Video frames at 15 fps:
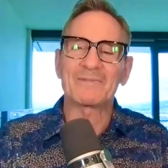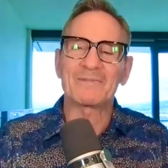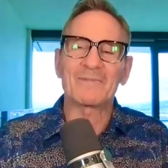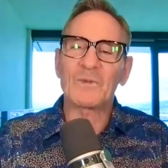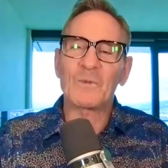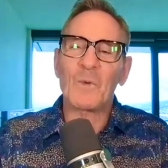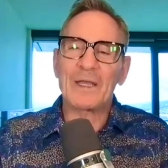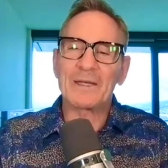
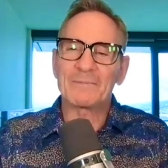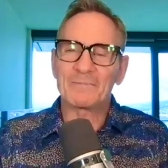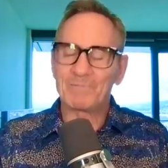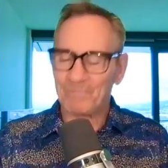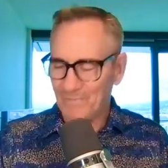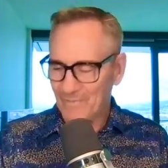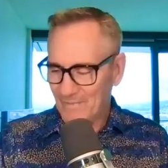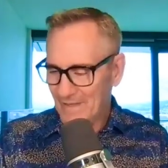The one,
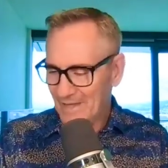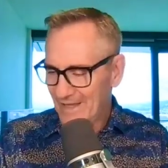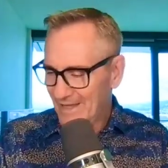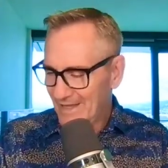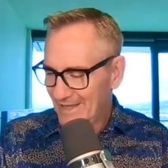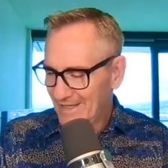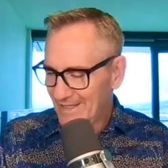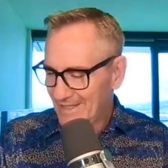
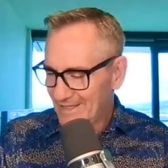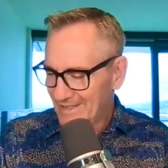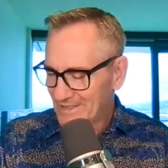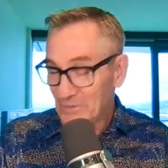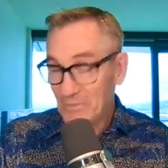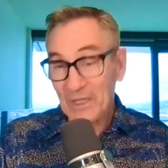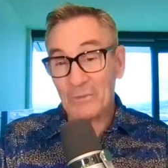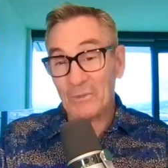
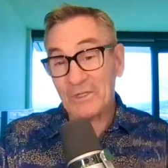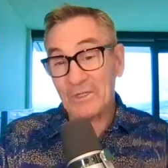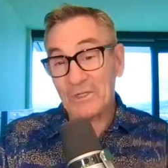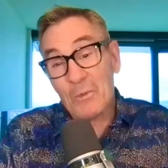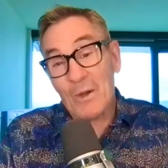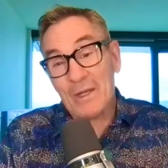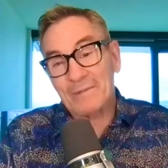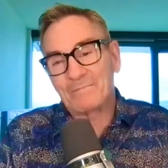to begin with,
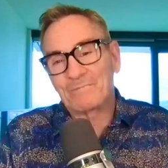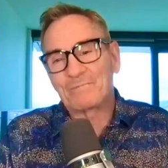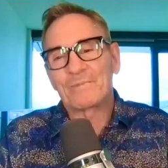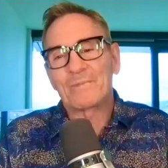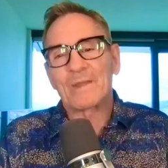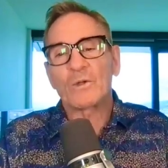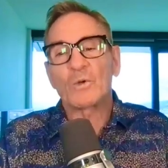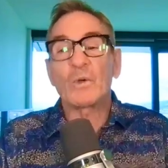number 1,
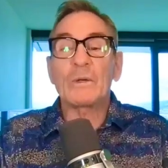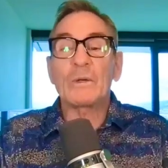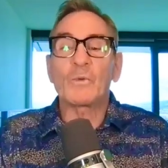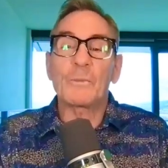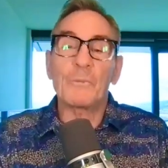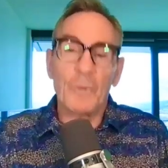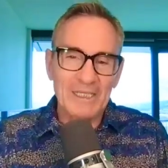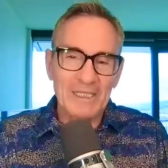quit
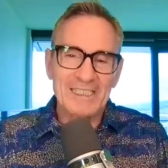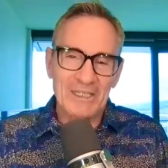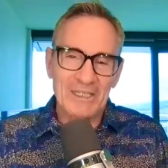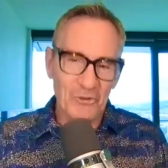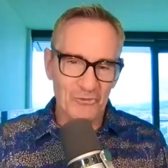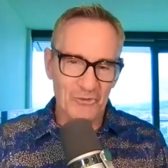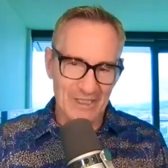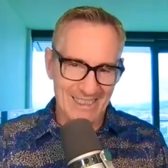repressing
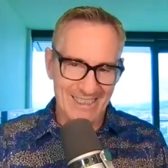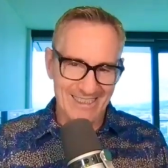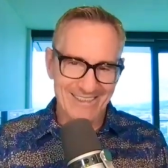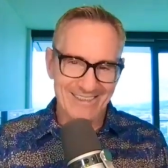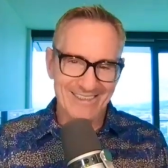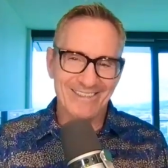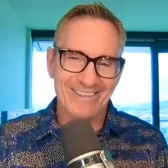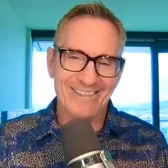your
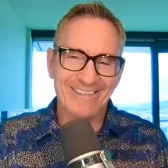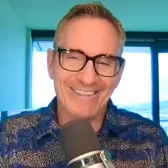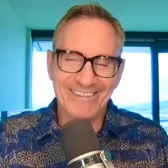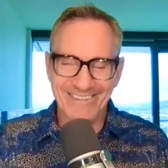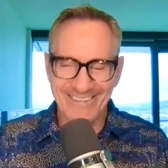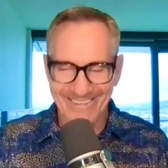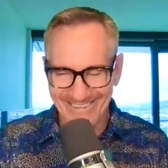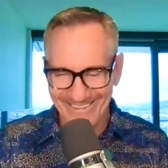feelings.
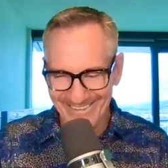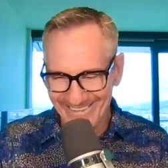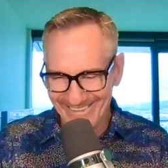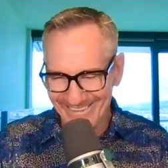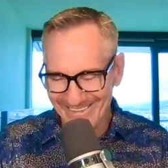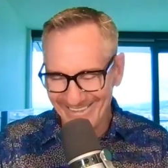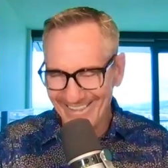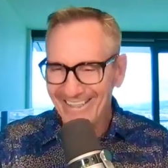
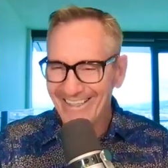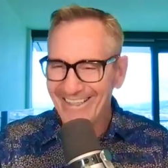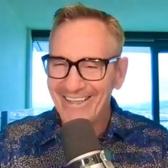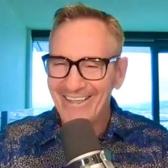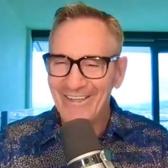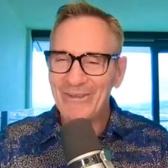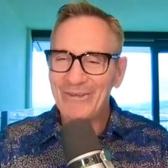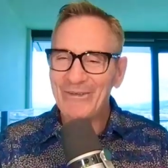
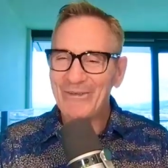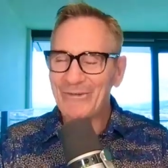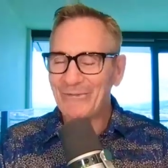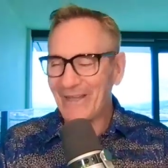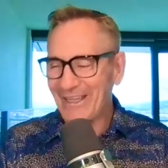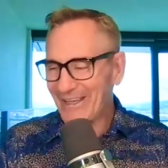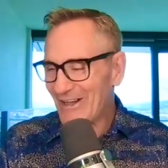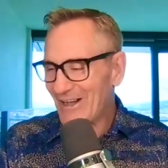Oh
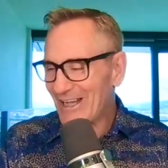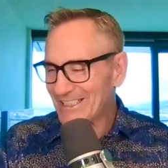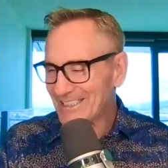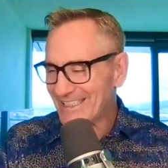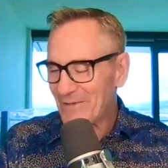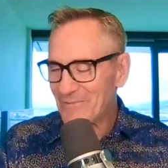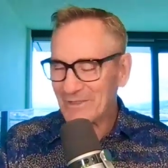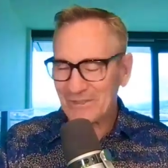my
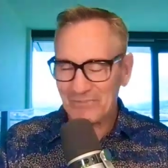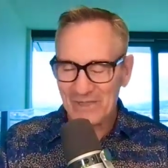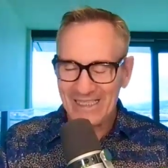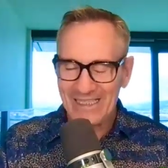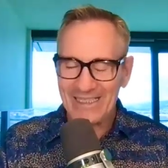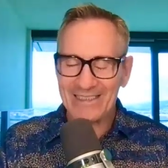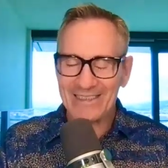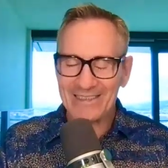gosh, that was
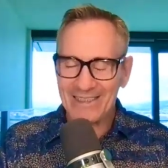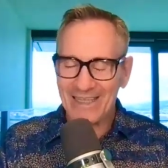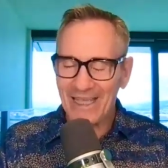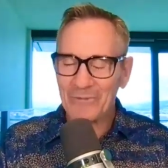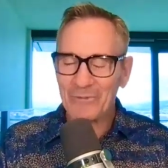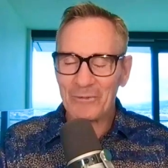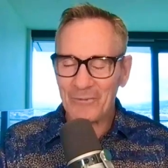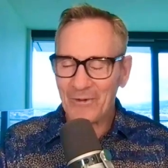me.
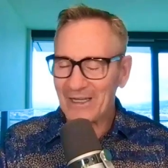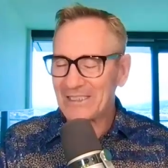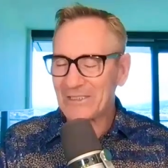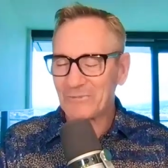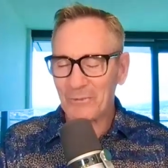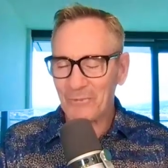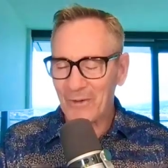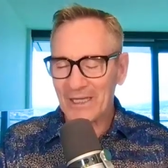Yeah, repress.